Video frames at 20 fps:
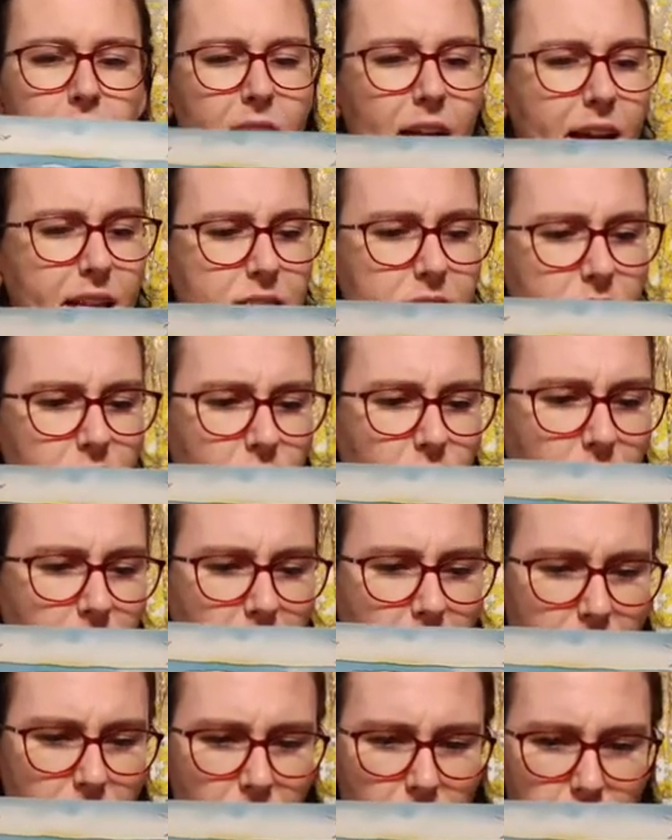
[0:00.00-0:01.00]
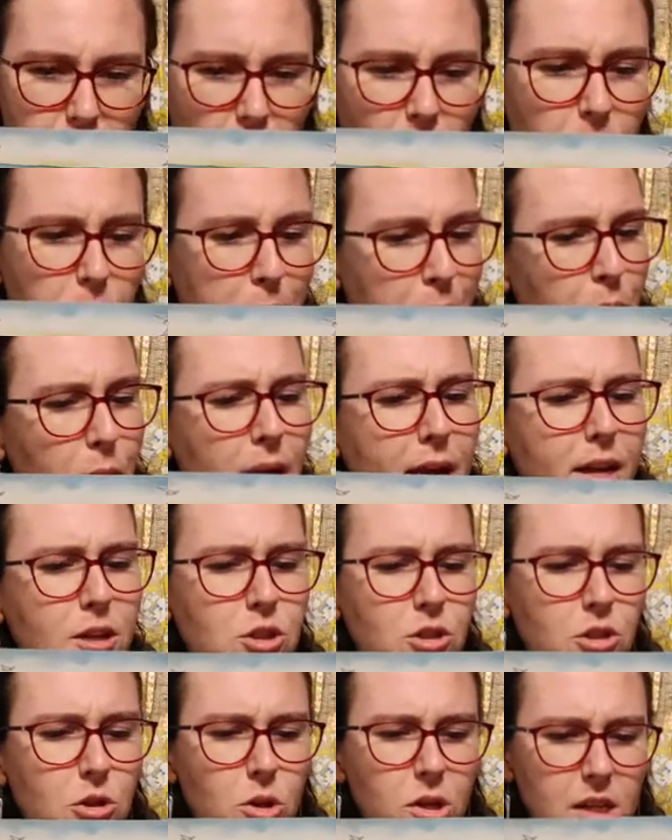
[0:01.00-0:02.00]
and st uh, start praying to
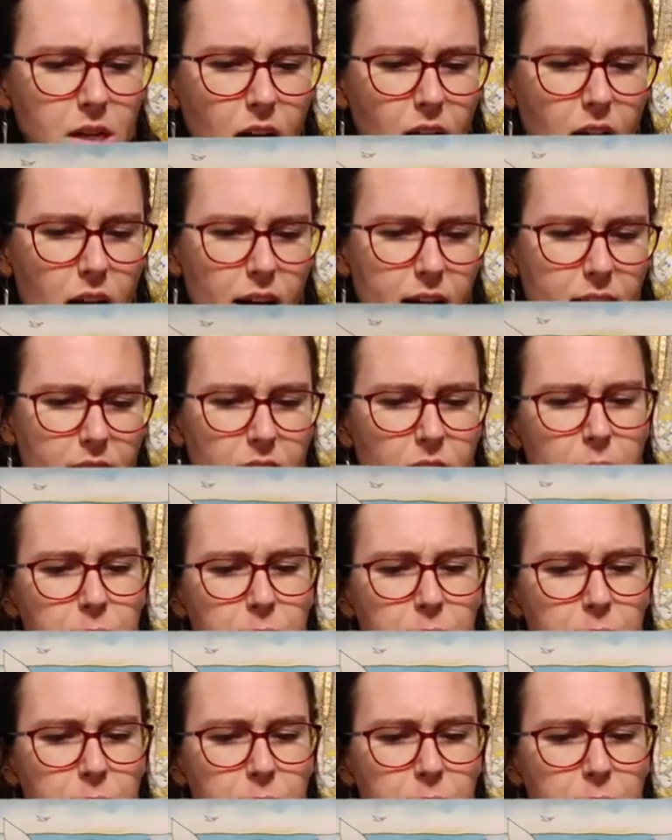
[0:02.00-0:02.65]
your God.